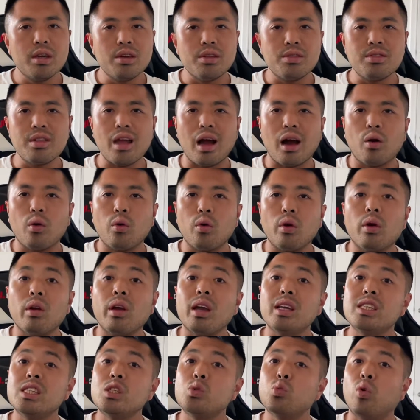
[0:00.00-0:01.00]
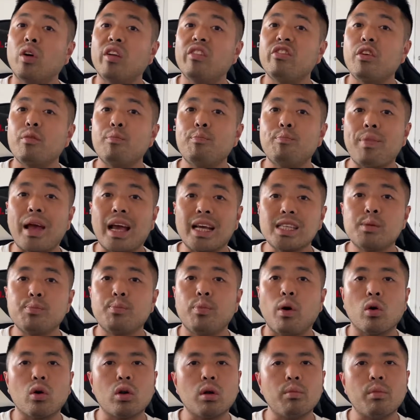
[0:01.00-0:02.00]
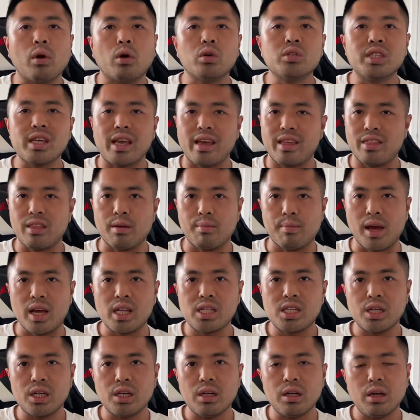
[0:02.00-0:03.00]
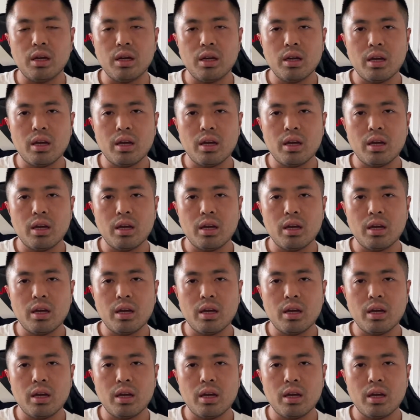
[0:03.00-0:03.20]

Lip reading: Now, it is one of the best Pokemons in the meta.